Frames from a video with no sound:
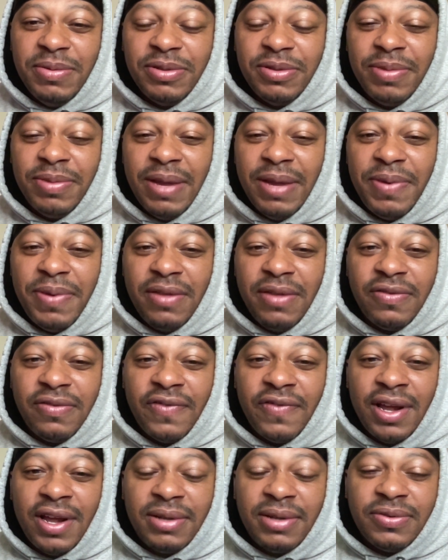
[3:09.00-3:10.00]
Black Panther
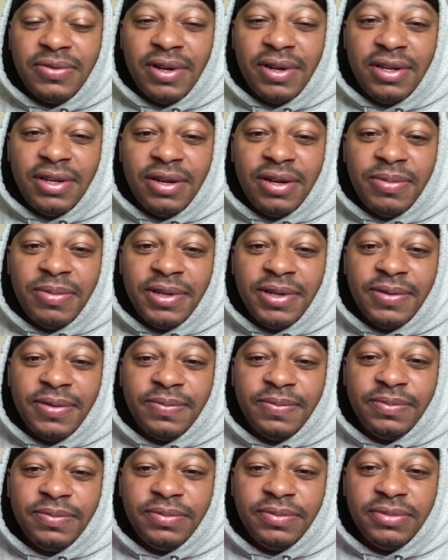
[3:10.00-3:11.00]
vibes right there, man.
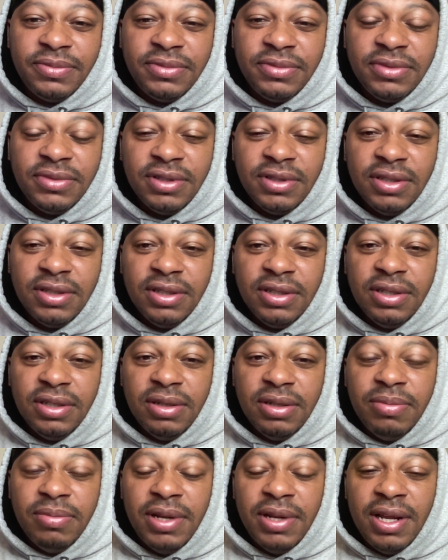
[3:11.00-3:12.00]

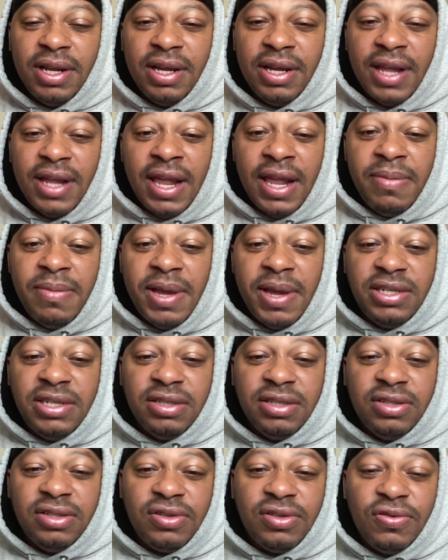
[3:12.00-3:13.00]
But the
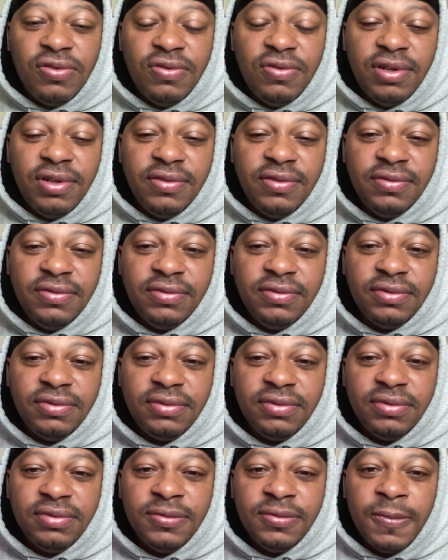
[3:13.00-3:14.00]
animation was cool though.
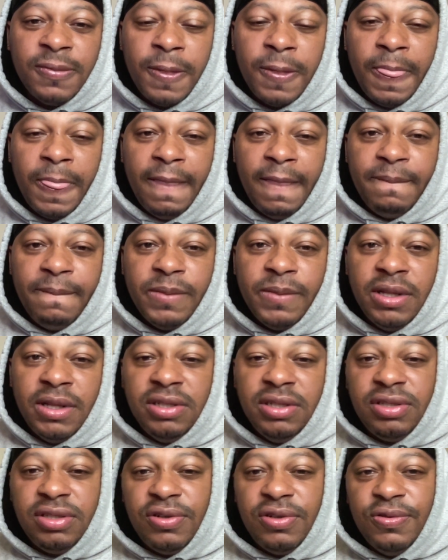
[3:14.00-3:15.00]
It
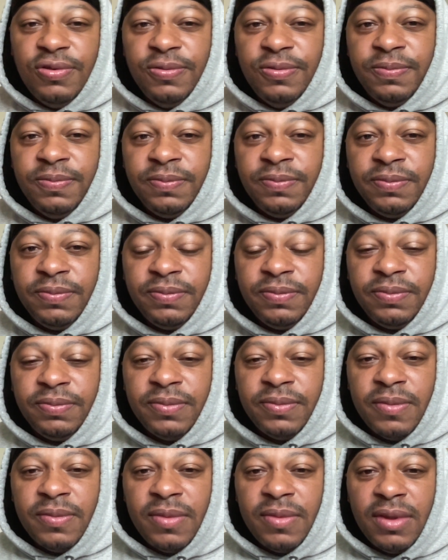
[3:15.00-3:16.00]
looks cool.
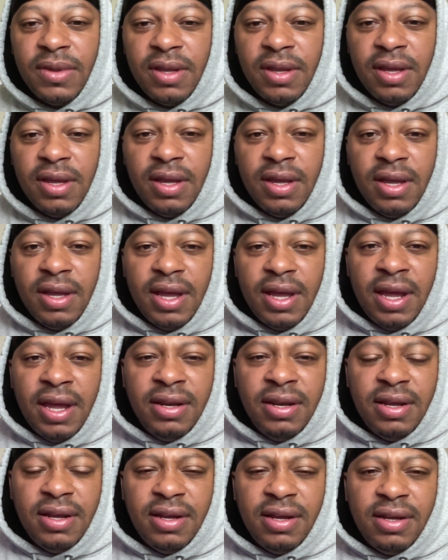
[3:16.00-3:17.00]

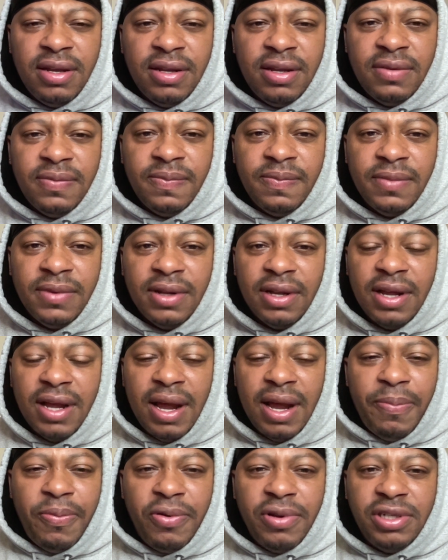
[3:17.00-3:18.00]
And
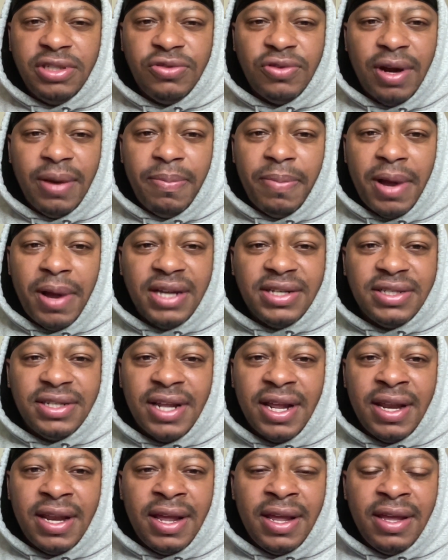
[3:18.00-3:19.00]
I'm pretty sure I botched
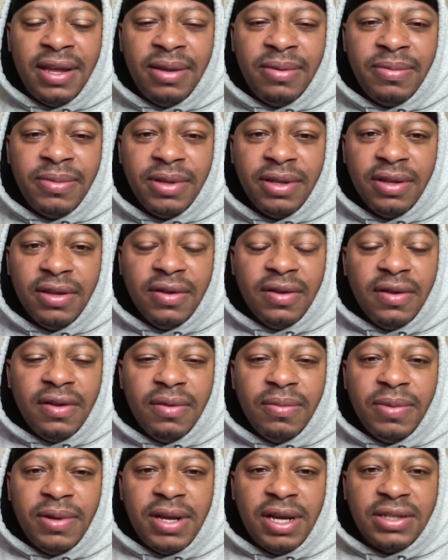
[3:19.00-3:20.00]
that name
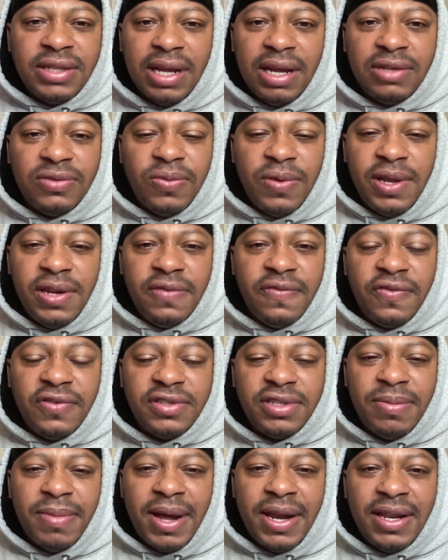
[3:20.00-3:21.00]
because I was waiting for
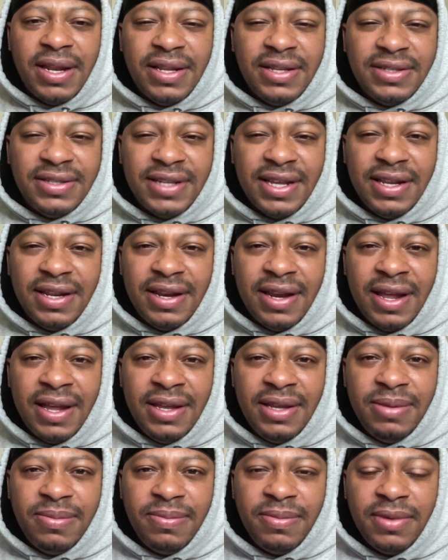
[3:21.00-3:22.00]
somebody to say the
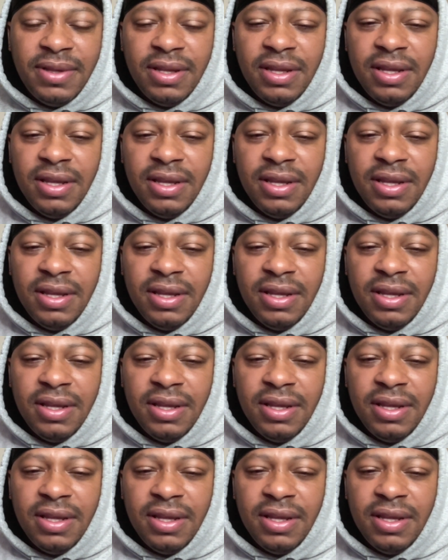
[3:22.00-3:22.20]
name